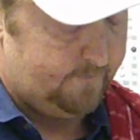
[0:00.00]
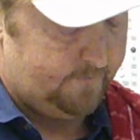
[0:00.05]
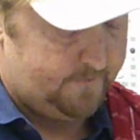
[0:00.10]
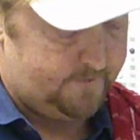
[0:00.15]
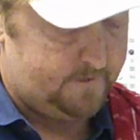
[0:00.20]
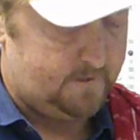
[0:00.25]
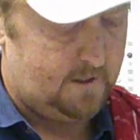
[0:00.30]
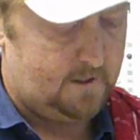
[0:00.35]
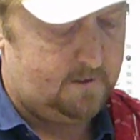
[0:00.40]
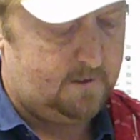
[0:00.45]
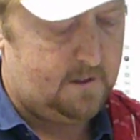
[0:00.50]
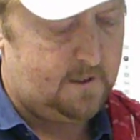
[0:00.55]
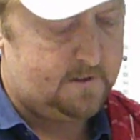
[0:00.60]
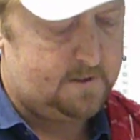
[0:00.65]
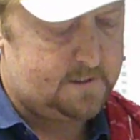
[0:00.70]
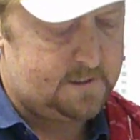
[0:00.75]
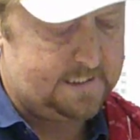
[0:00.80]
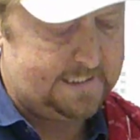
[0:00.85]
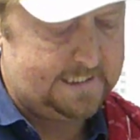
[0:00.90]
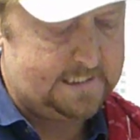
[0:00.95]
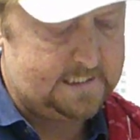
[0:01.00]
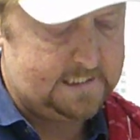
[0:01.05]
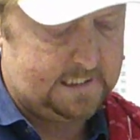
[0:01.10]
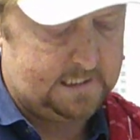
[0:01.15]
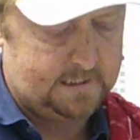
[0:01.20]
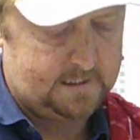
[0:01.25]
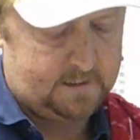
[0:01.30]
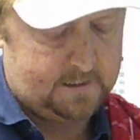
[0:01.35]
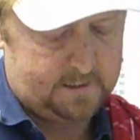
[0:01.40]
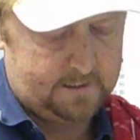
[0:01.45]
not a lot of seasoning
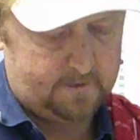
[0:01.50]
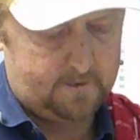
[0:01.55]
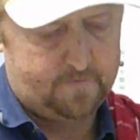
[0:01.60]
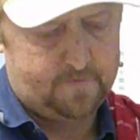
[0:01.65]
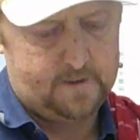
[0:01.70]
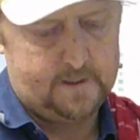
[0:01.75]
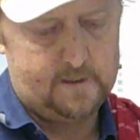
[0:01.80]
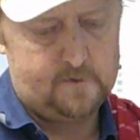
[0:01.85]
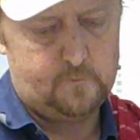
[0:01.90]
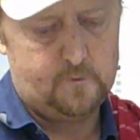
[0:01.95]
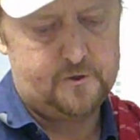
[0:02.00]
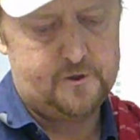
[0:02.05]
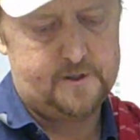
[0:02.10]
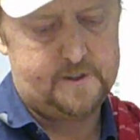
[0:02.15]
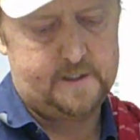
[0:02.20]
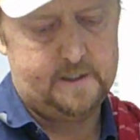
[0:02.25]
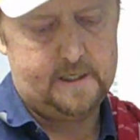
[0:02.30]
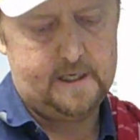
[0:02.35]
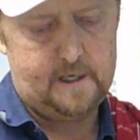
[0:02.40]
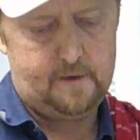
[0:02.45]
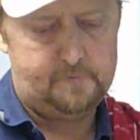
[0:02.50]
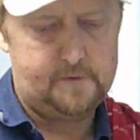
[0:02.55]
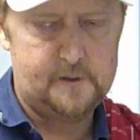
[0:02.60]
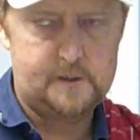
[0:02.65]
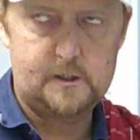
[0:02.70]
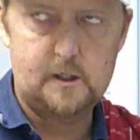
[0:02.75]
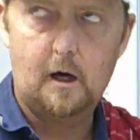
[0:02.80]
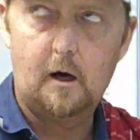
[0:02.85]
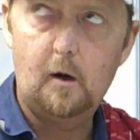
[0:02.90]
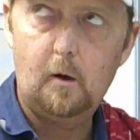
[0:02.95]
in here. At the end, we're just going to have
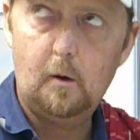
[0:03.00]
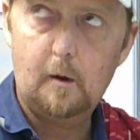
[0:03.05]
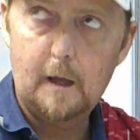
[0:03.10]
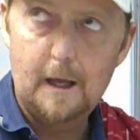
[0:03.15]
salt,